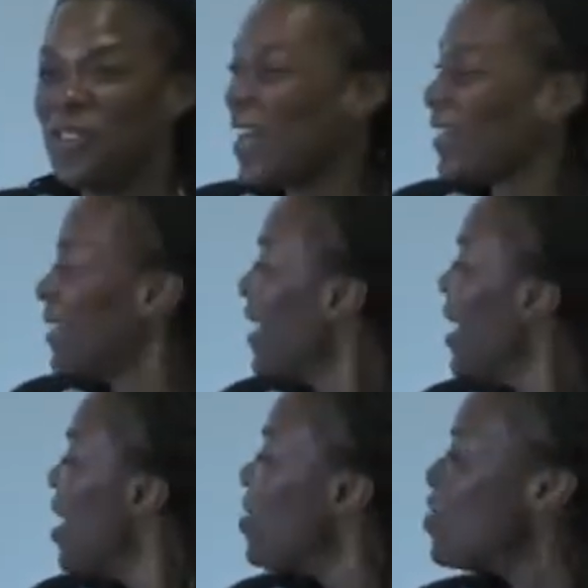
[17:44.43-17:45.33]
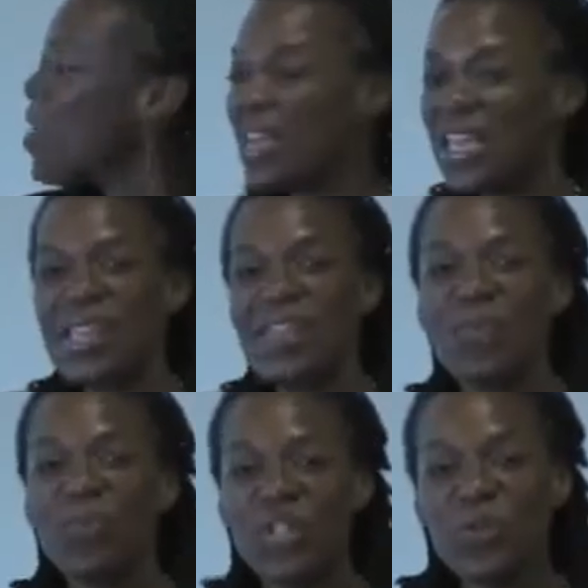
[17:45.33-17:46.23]
effect. That,
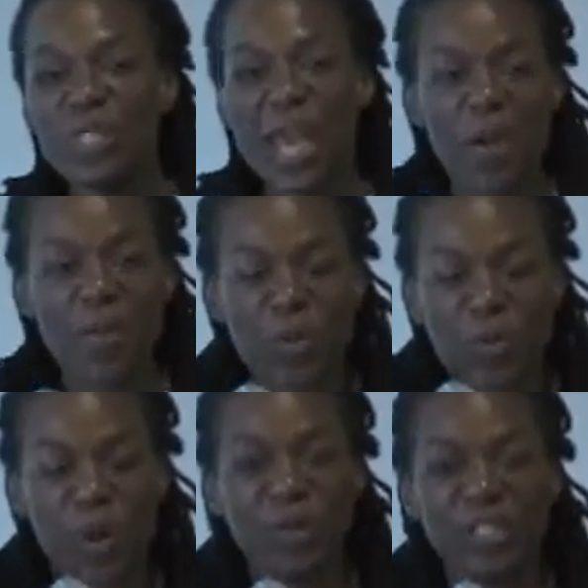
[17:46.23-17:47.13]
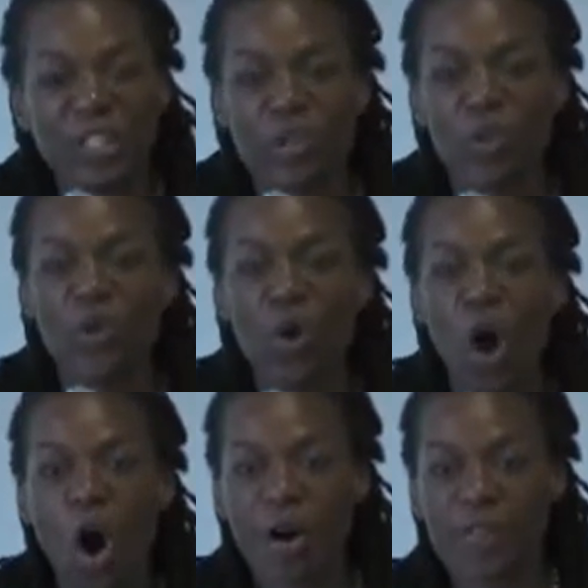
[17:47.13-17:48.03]
that when you temporarily turn
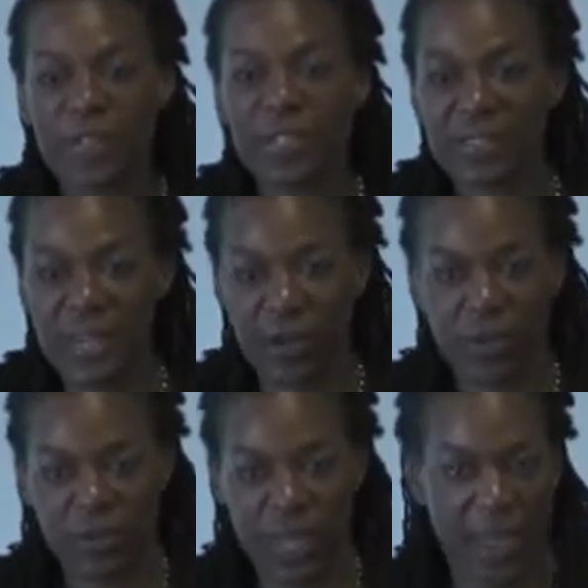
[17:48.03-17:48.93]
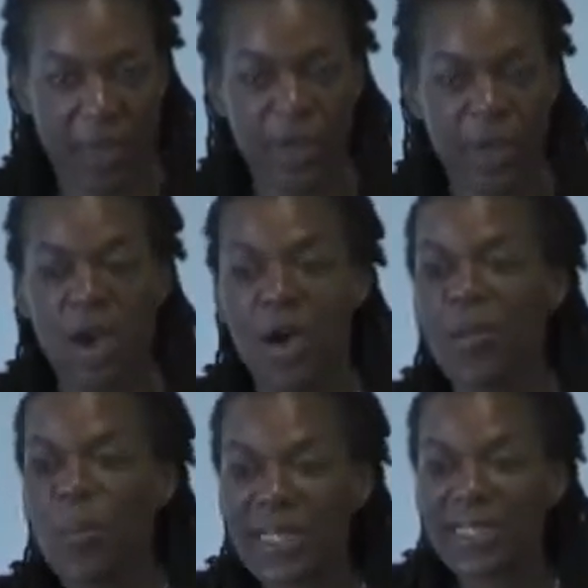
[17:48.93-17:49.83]
off the stereotype
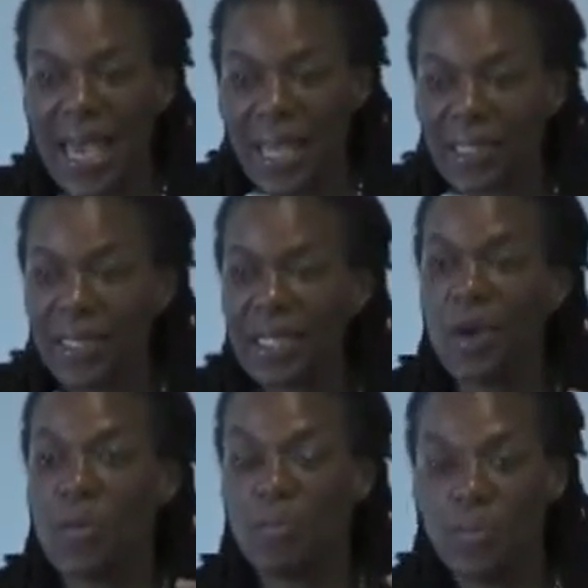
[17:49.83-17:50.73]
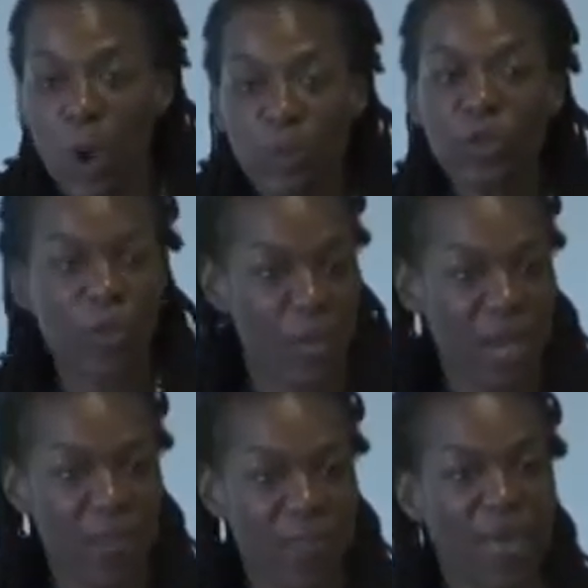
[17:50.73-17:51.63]
by telling both women
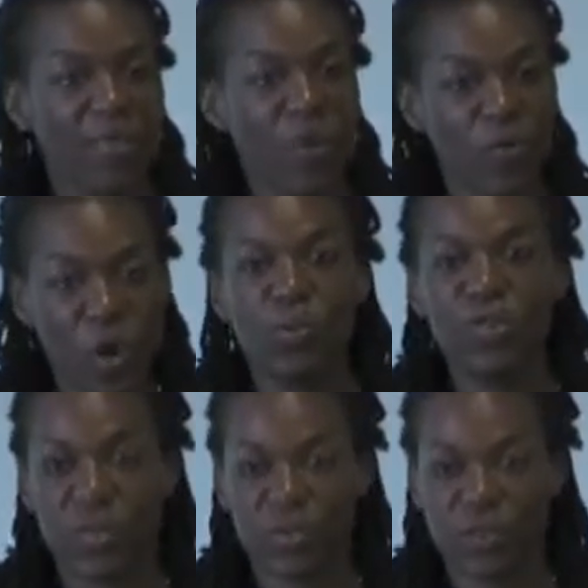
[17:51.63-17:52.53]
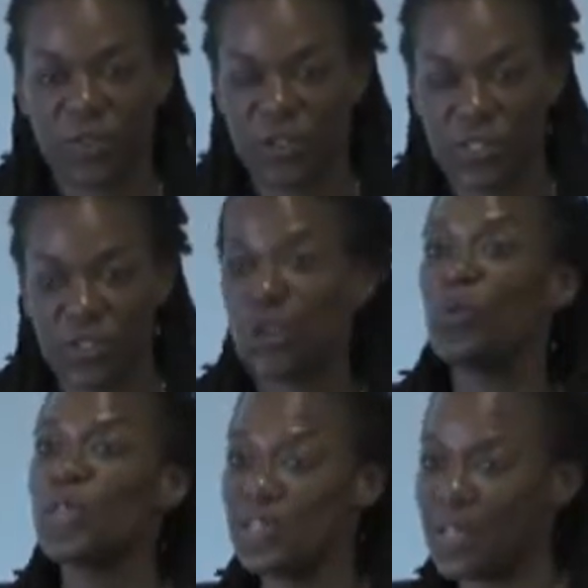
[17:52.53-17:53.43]
and men there are no gender differences,
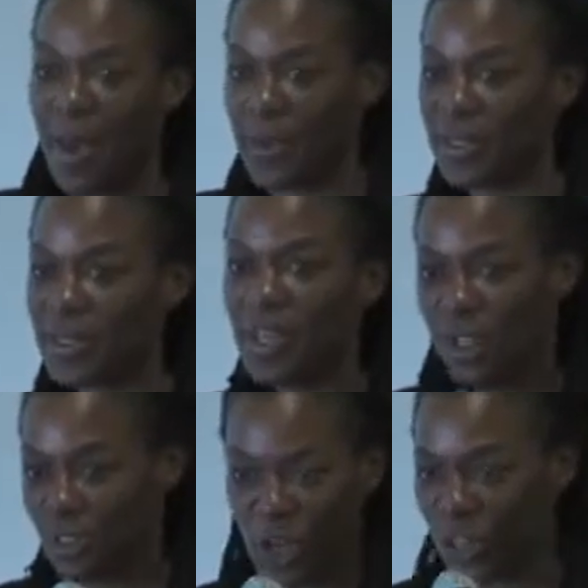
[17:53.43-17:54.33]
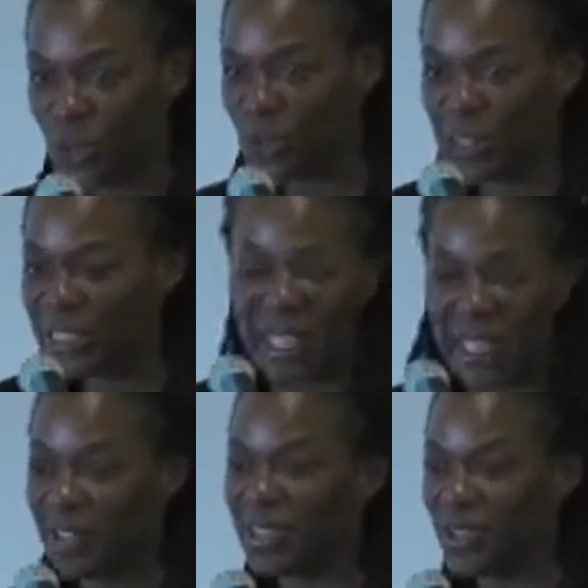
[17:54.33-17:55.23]
two things happens. I know you can see
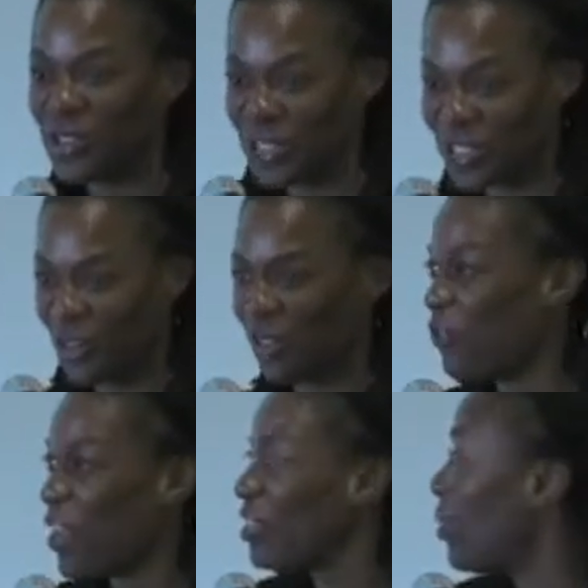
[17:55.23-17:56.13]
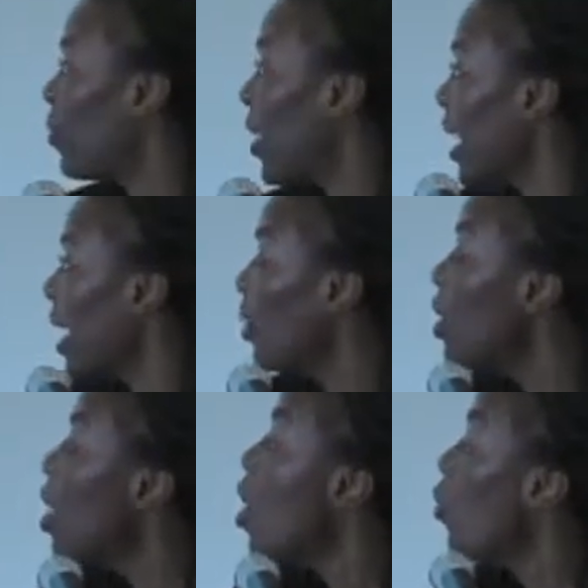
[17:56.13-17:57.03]
it, so I'll just sort of fess up right now
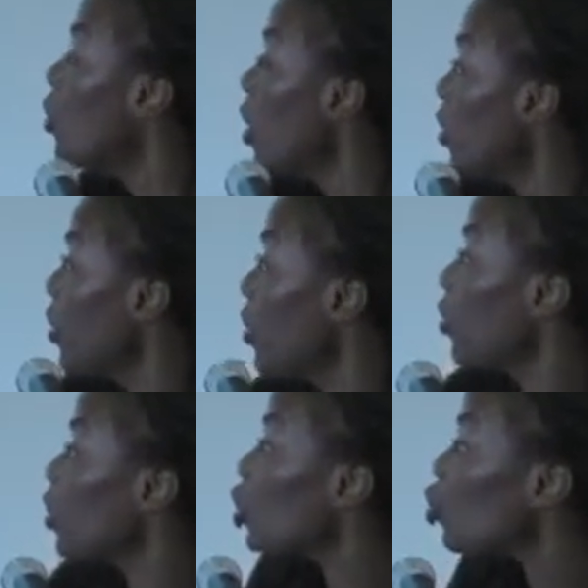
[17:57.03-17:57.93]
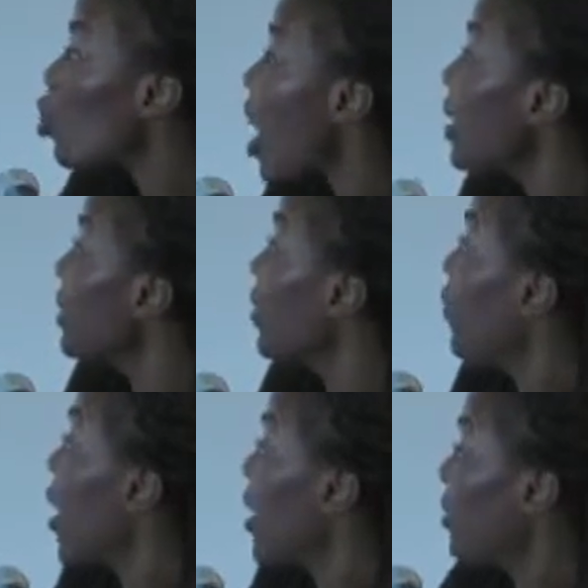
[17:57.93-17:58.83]
the, the, the strongest
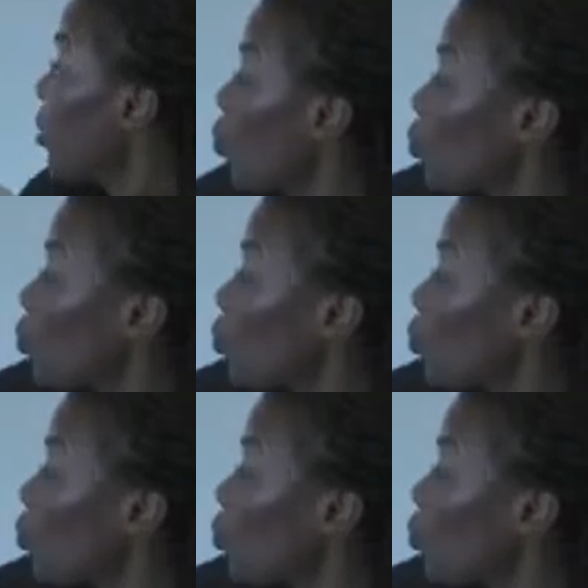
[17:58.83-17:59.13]
effect is the